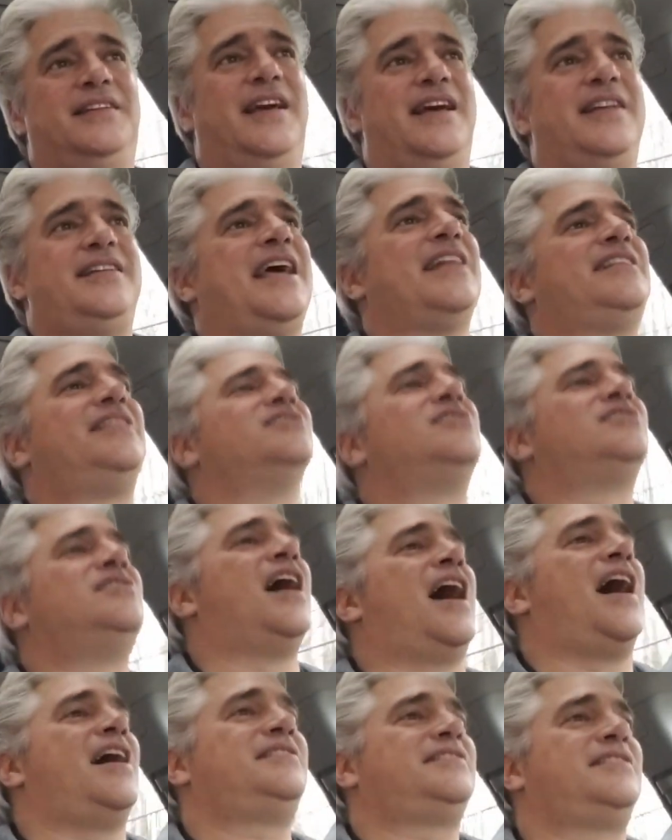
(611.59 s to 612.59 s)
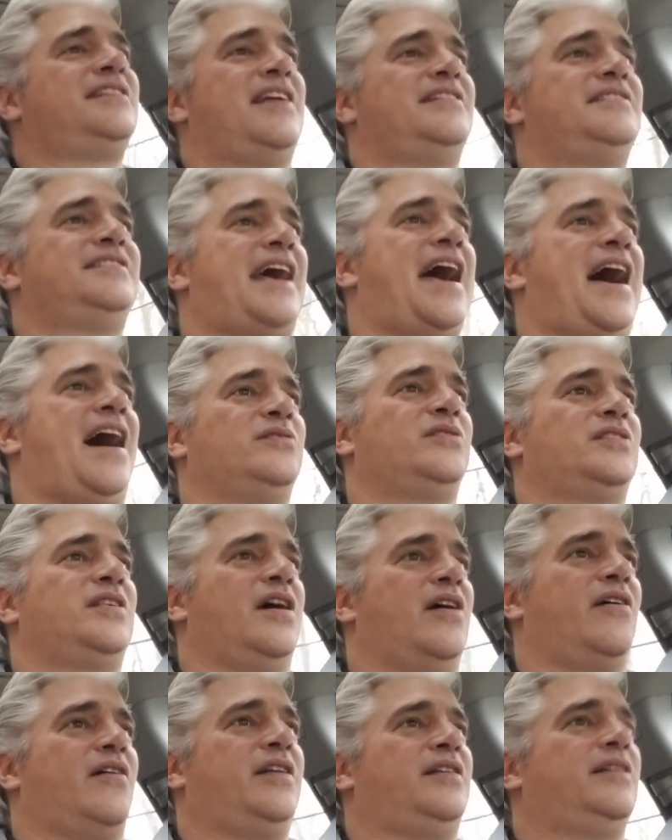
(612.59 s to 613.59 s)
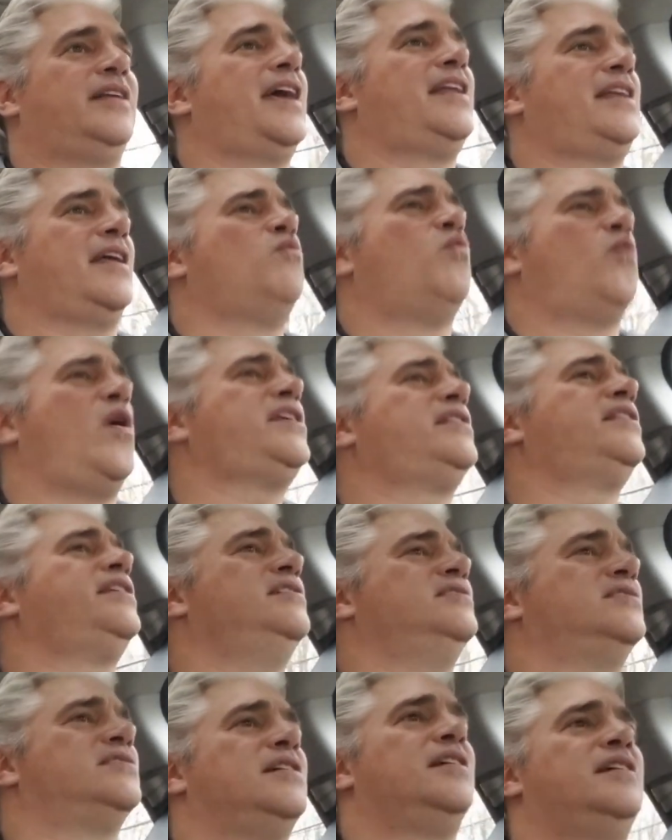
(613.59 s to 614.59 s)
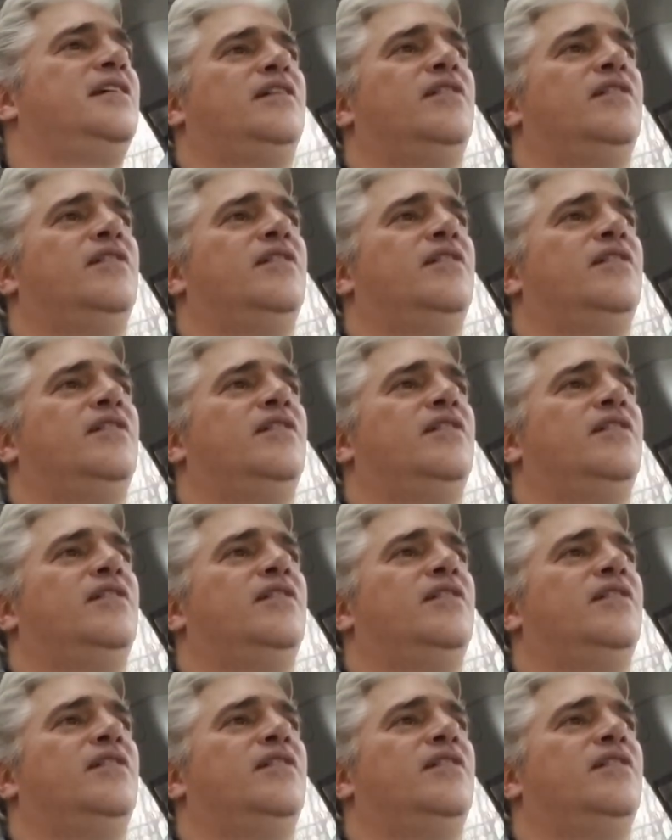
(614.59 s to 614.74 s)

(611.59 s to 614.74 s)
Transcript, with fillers: and get this nonsense out there and, and, and wake these